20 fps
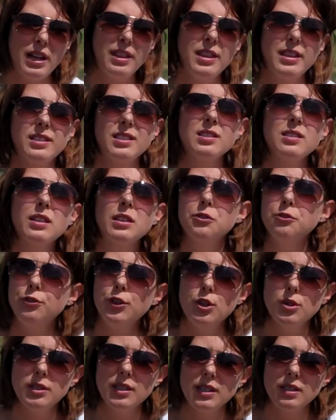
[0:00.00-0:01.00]
And this is
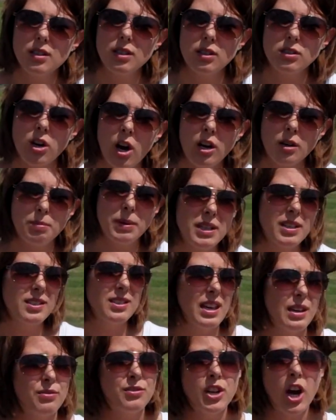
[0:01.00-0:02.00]
confusing to the dog because
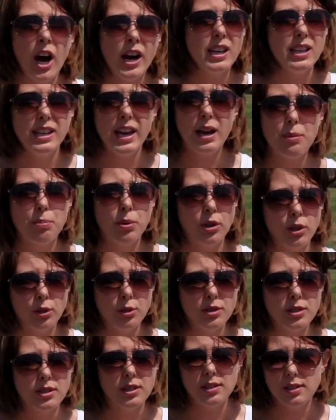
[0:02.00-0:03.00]
they've not yet
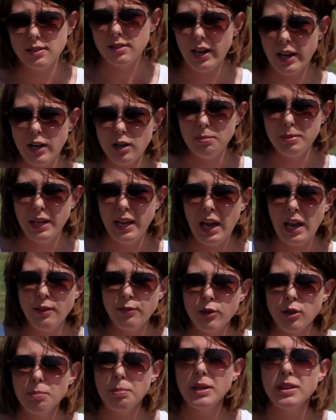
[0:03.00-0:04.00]
produced the desired
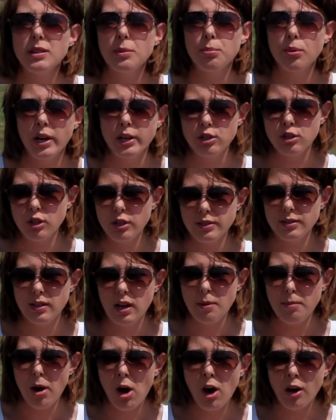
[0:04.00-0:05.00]
behavior, but the pressure has
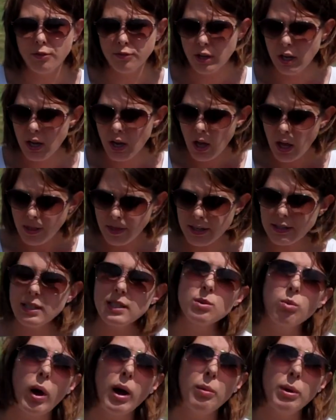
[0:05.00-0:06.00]
come off. This
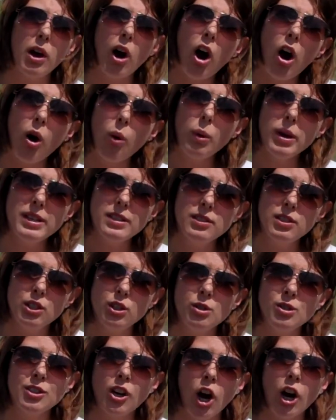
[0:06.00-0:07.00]
is why we always
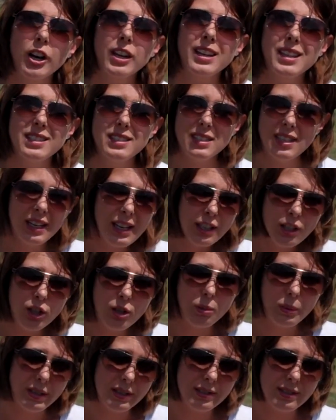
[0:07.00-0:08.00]
use our
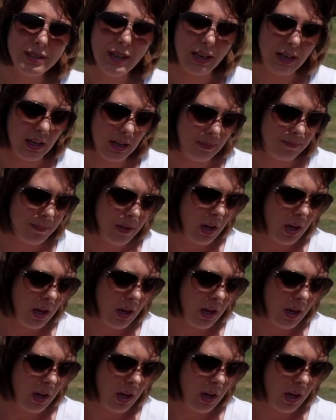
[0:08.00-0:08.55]
continuous setting.